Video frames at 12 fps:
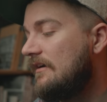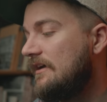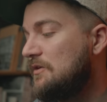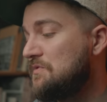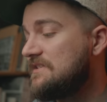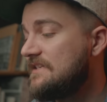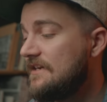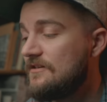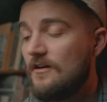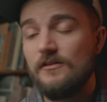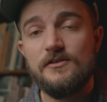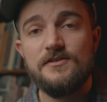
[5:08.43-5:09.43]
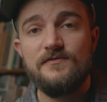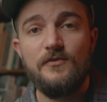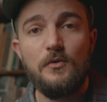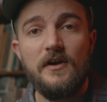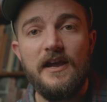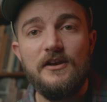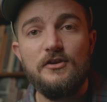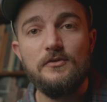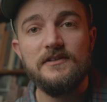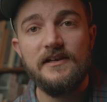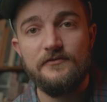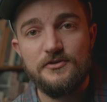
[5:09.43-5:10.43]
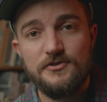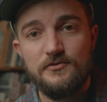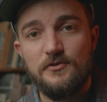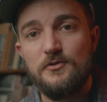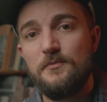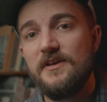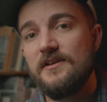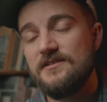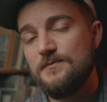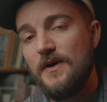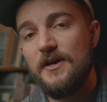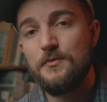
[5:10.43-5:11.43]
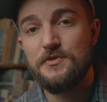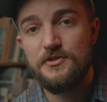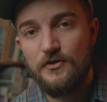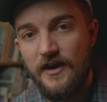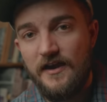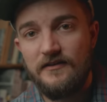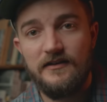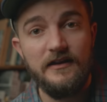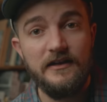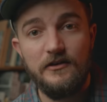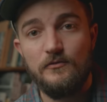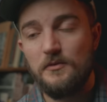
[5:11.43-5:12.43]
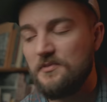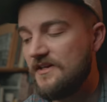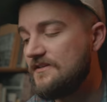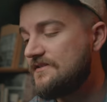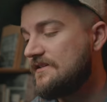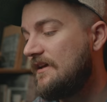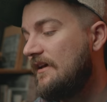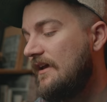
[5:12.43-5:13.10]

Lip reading: It was $10 for a new lever screw because mine was cracked and needed replaced,